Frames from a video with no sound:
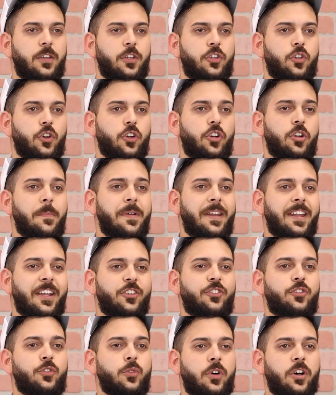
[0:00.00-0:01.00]
Your
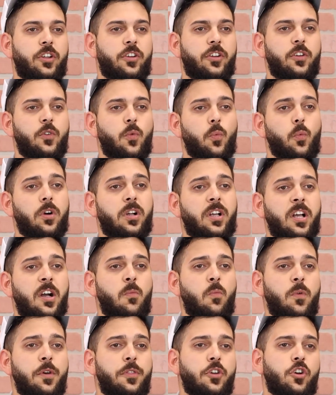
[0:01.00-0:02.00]
Luminaires 200 will
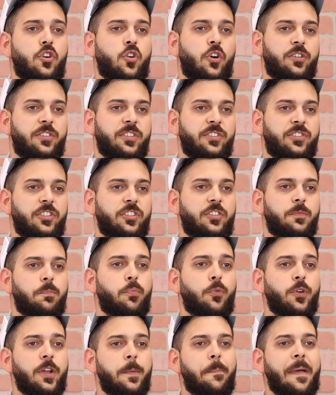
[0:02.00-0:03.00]
come with your cartridges
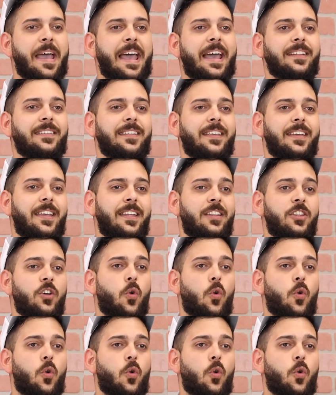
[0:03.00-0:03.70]
pre-packed in the